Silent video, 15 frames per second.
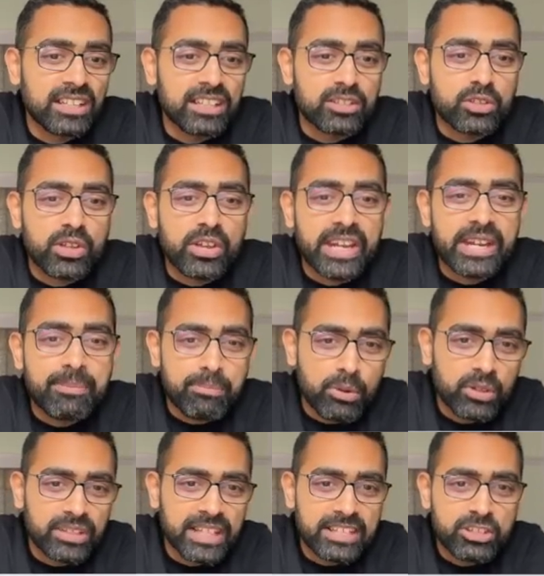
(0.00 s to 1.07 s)
So you can
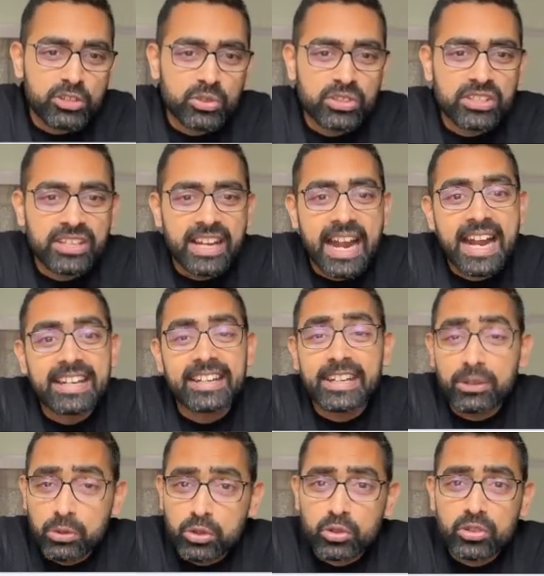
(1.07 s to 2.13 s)
import that student, add
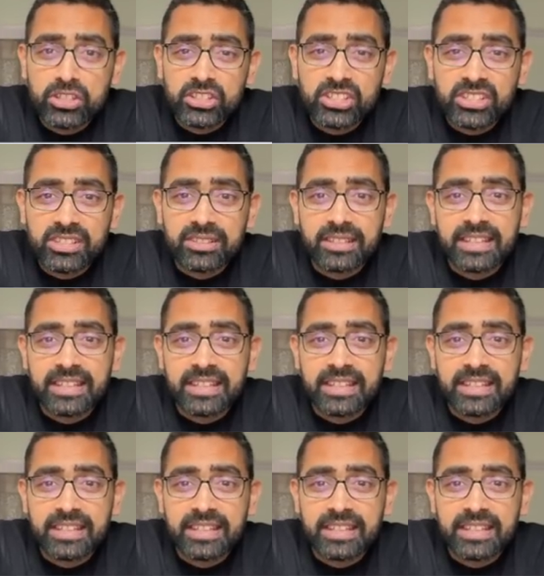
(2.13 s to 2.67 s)
new student.